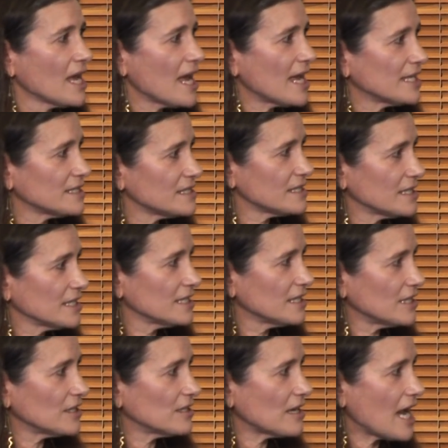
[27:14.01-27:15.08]
and see
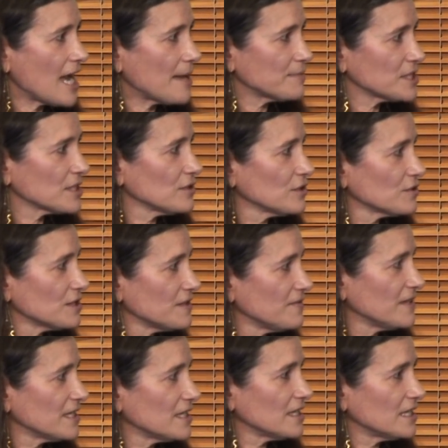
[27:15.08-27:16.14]
their absolute
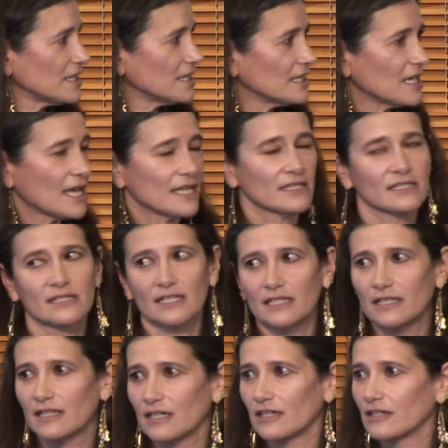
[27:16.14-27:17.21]
divinity and
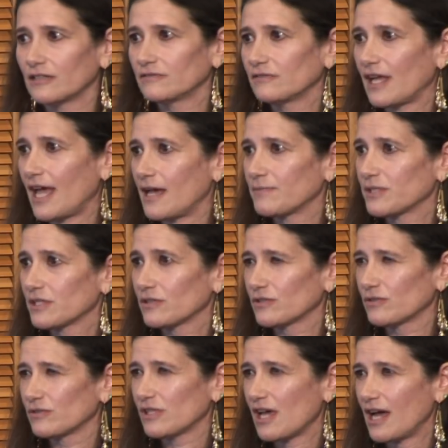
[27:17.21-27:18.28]
see their
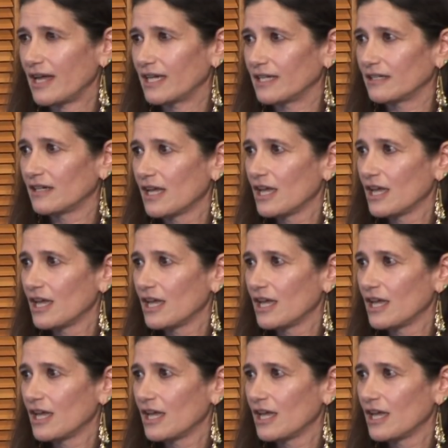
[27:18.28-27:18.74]
absolute light?